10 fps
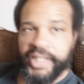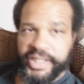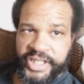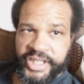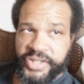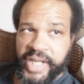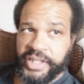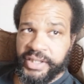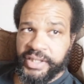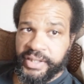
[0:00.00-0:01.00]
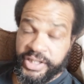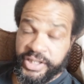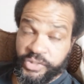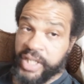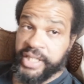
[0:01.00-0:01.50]
he's an attraction.
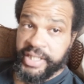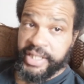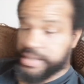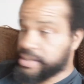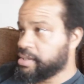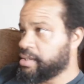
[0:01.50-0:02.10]
It's what it is.